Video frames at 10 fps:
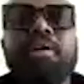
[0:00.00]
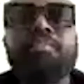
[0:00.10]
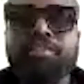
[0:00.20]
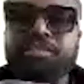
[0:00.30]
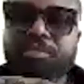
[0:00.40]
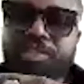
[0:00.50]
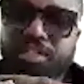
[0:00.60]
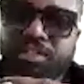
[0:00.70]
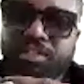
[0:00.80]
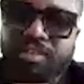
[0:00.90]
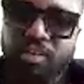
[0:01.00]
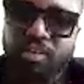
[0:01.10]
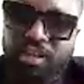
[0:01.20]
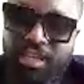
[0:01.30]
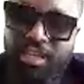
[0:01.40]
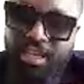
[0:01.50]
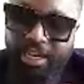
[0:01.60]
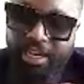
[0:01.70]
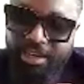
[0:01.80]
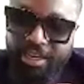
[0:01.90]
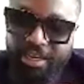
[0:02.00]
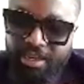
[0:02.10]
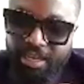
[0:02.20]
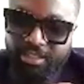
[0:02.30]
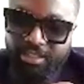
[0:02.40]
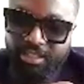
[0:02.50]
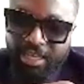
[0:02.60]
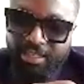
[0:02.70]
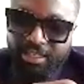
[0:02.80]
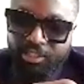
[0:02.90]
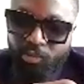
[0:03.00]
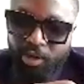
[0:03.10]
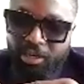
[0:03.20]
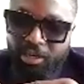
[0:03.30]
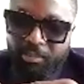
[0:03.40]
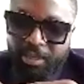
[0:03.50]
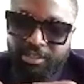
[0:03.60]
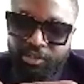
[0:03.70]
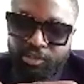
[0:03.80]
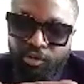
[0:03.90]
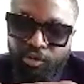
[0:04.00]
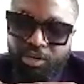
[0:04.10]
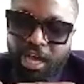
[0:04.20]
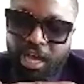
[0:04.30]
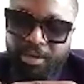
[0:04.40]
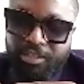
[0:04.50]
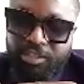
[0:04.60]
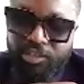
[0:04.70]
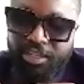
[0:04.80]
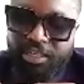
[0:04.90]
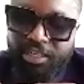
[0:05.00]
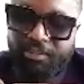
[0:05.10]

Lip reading: first machine. So it's I think it's quite an amazing story how I started.